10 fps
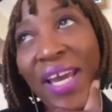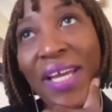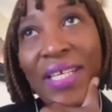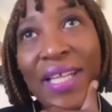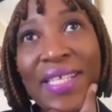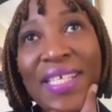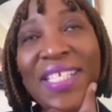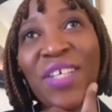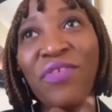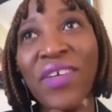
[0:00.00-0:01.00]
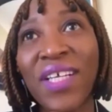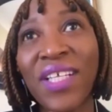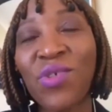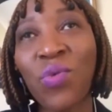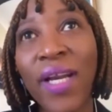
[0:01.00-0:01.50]
Kenny, that's a
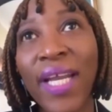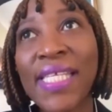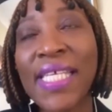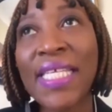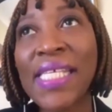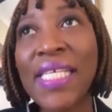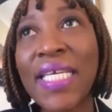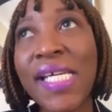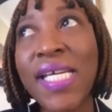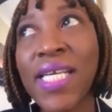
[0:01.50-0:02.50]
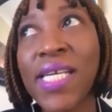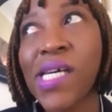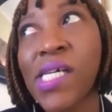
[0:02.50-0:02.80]
difficult one. At 16,